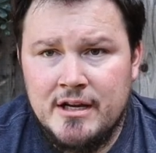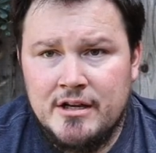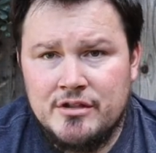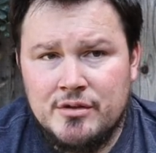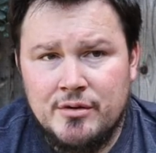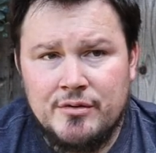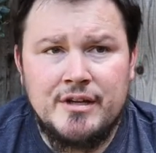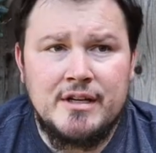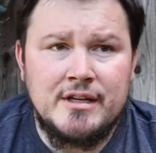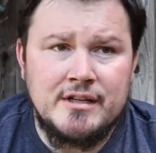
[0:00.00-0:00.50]

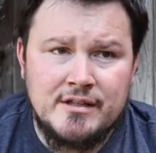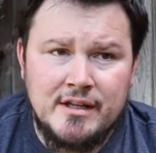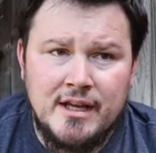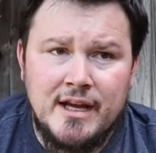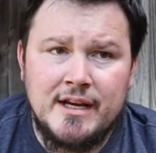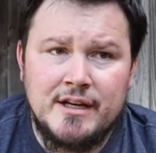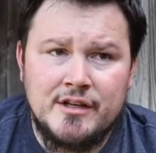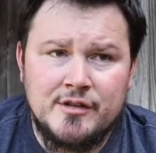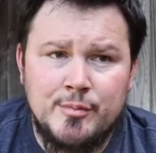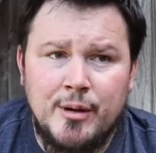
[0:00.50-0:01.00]
So things
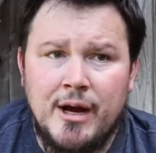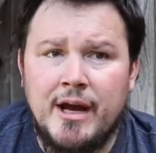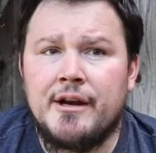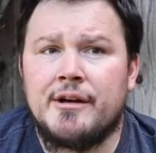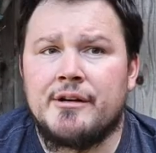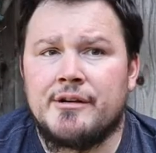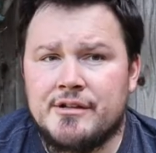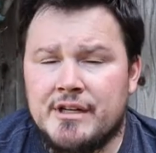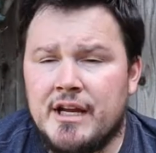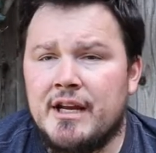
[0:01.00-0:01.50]
like
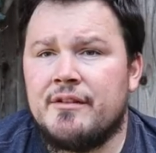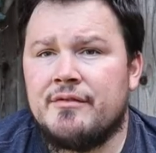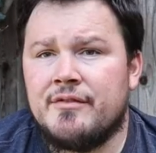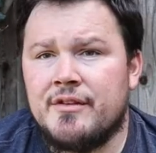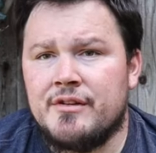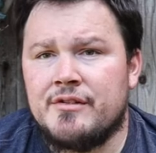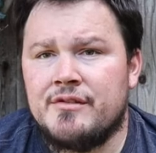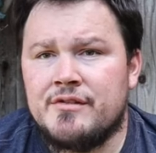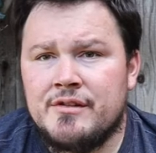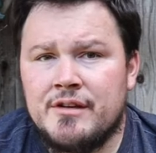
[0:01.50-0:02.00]
spiders,
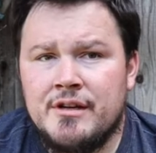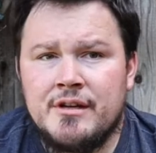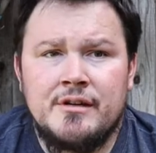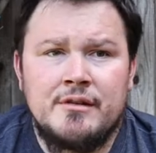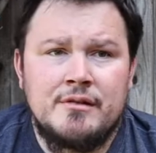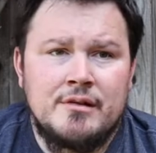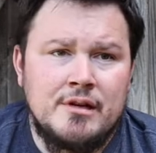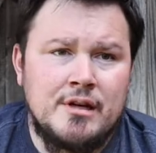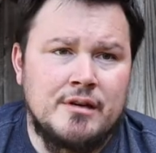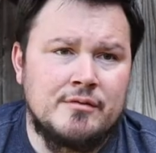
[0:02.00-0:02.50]
aphids,
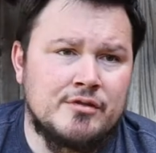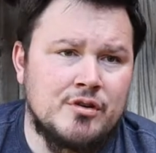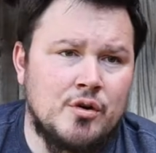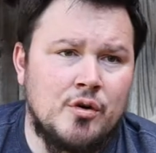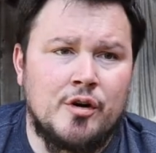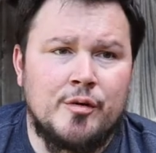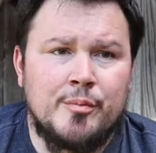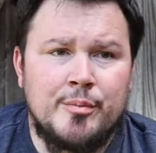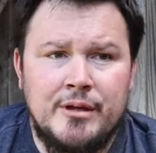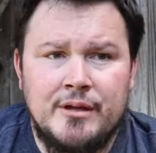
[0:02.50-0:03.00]
uh,
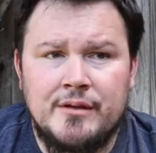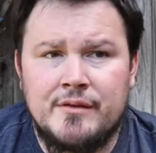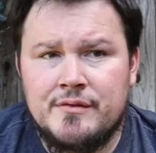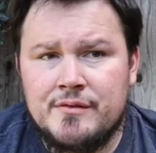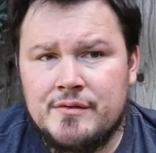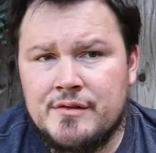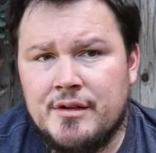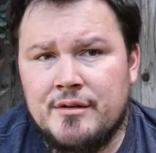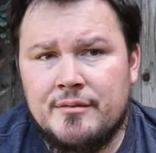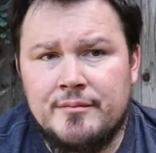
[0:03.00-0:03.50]

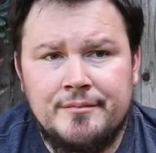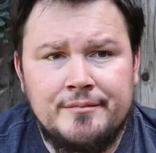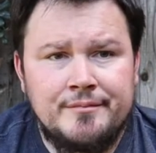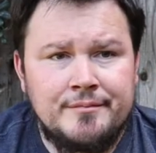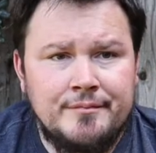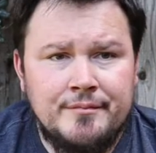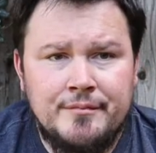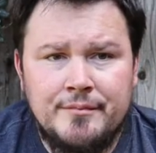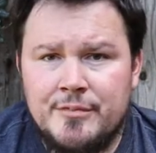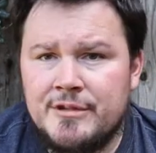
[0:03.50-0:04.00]
scorpions,
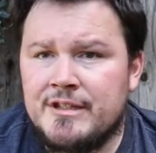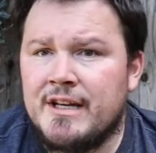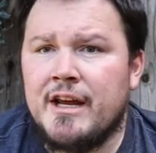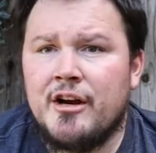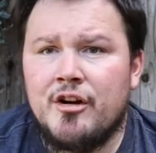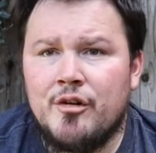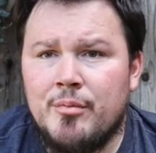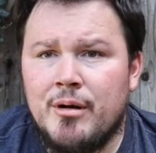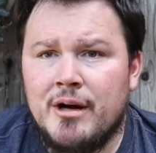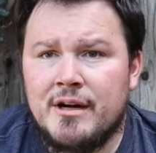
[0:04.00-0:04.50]
um,
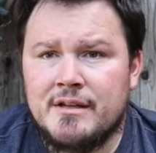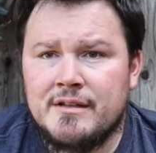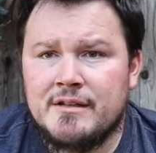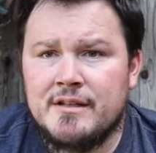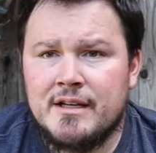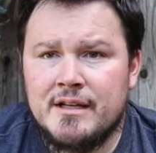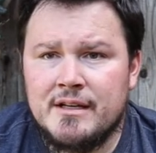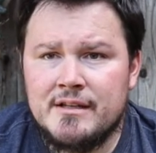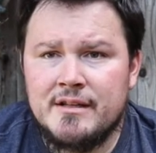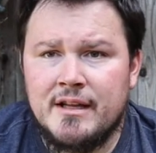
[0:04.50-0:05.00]
potato bugs,
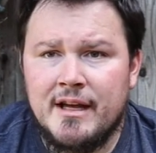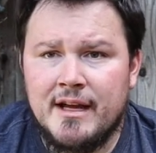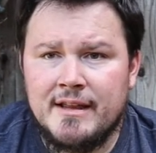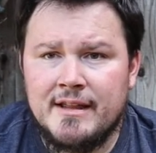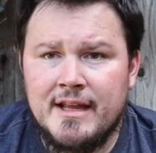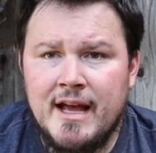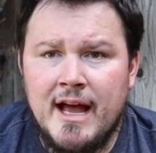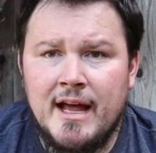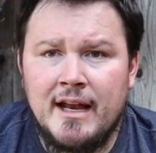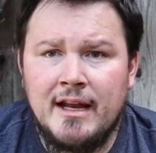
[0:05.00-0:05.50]
things like
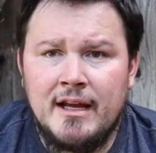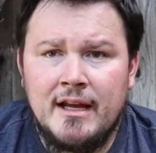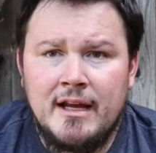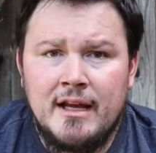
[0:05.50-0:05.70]
that.